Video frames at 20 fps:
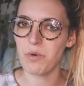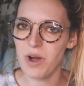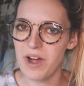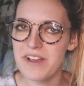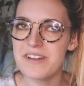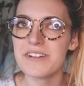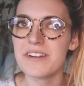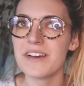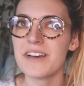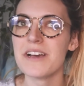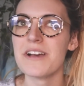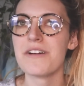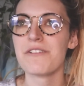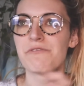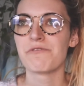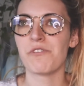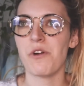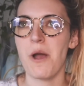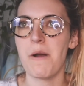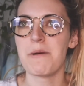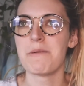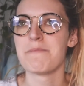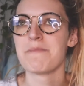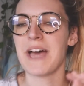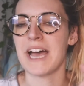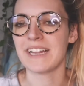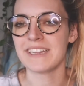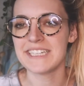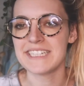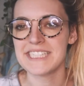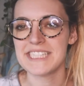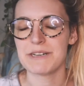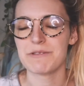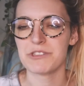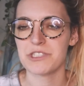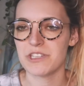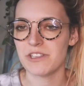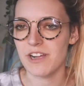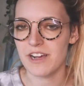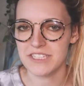one from that list. That
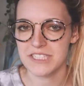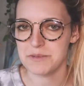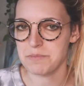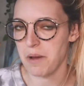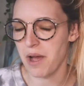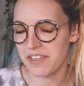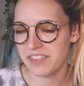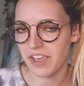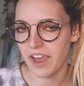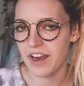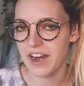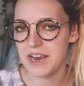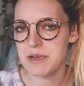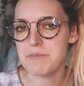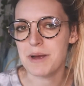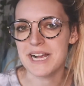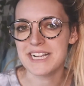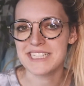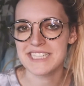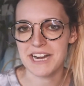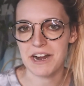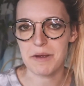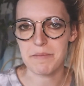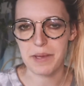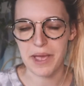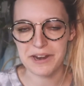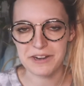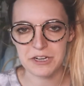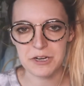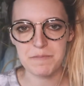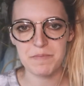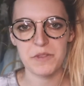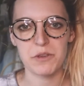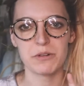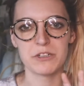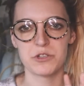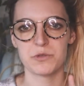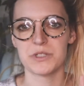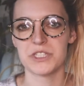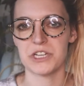was The Lost Apothecary by Sarah Penner,
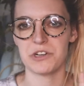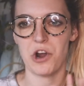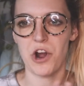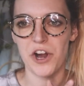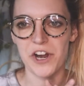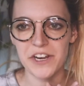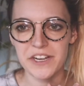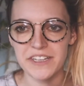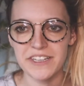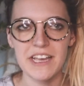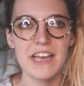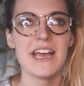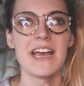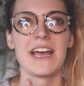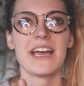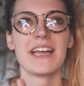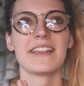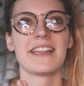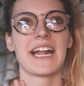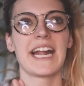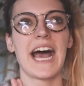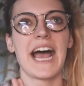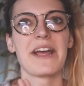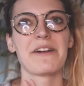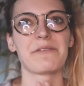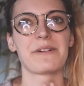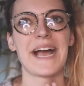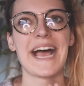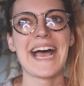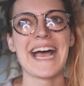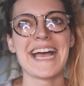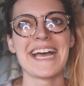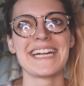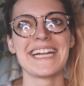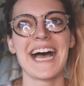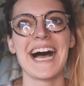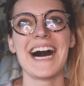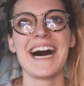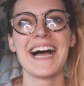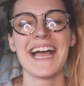which was an arc that I
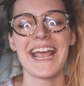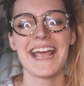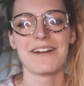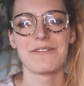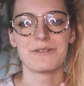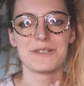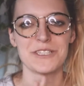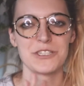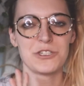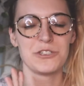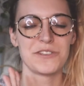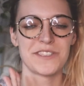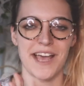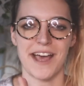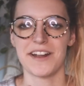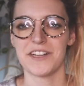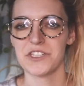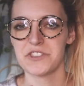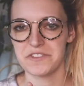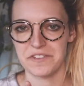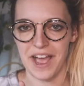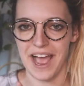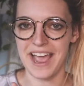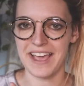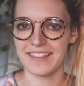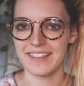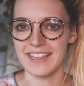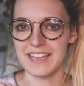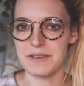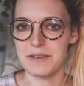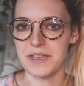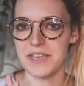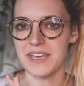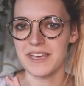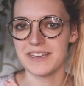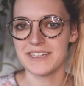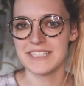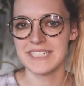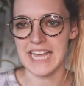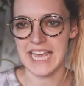read and was to satisfy
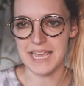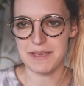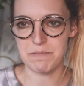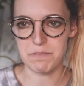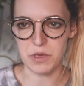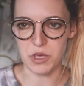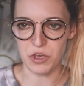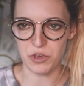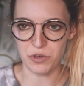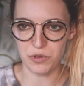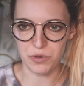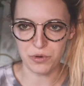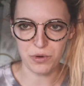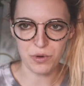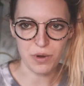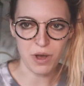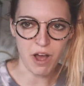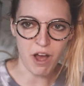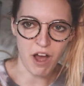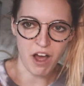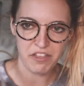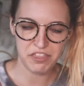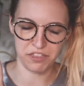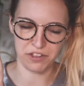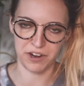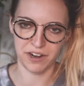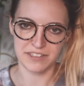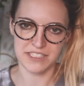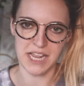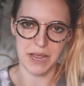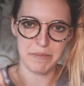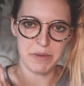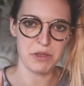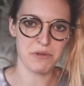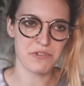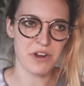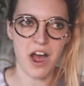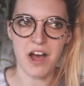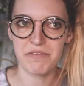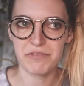the debut
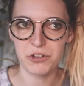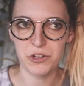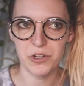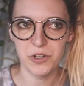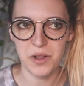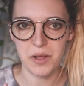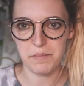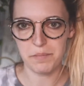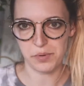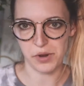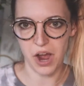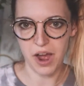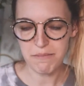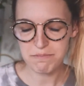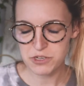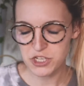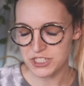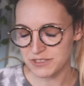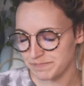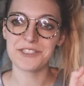novel prompt.